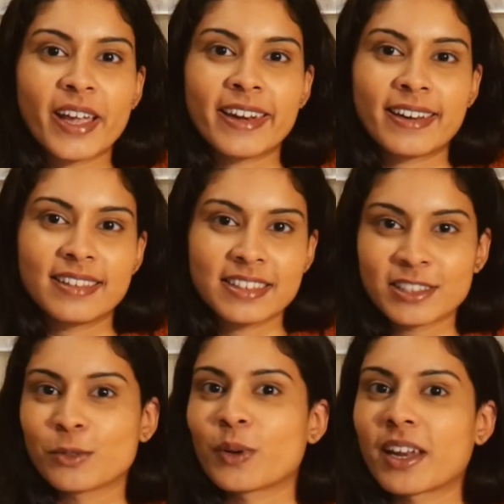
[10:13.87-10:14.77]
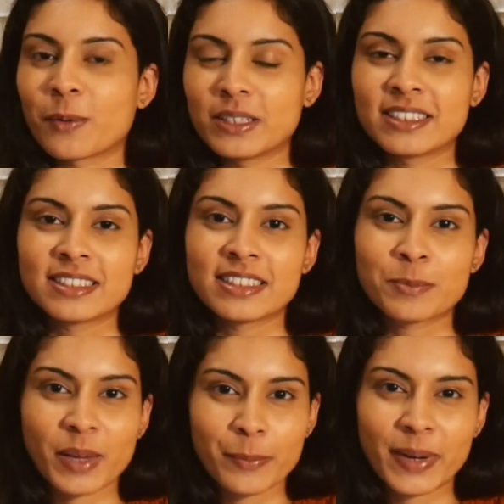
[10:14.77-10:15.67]
and that this is what I wanted to
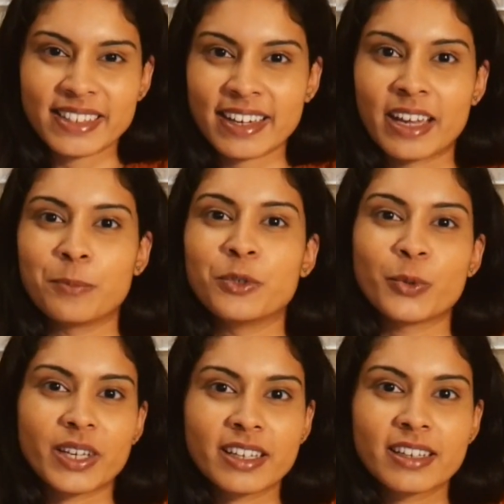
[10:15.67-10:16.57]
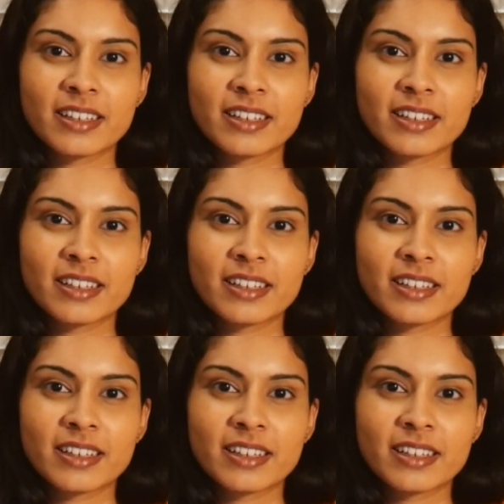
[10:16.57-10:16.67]
spend my time doing.